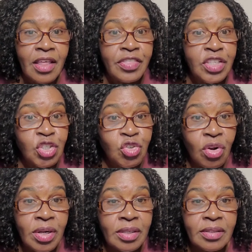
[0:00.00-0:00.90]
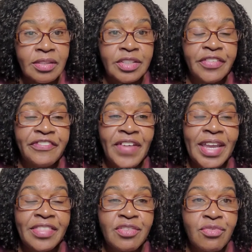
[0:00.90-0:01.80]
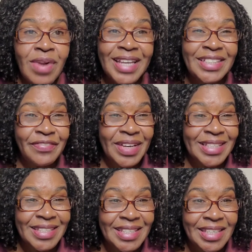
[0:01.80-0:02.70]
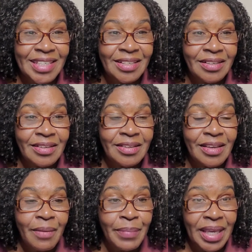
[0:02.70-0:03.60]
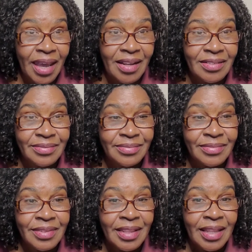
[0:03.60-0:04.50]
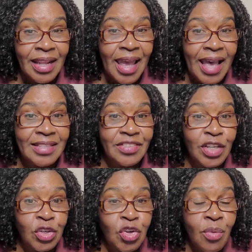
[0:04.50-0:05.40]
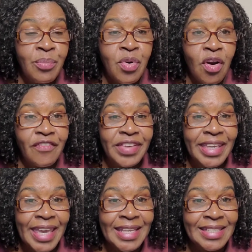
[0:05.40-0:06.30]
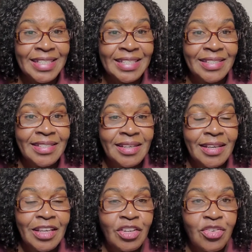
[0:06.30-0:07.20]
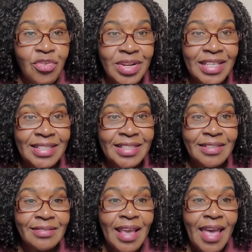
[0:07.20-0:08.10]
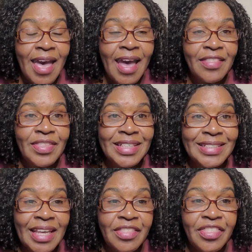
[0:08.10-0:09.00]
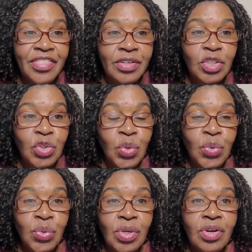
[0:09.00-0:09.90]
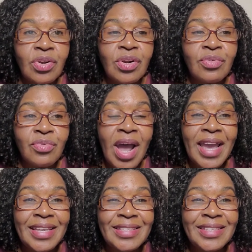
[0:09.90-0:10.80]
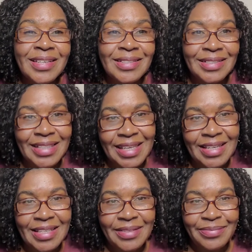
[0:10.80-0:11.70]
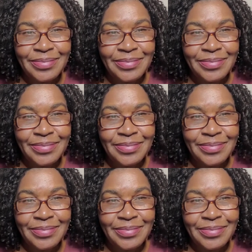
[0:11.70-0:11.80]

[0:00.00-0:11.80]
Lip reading: The struggle to find the right vaccine began as the number of cases increased and the death toll rise daily.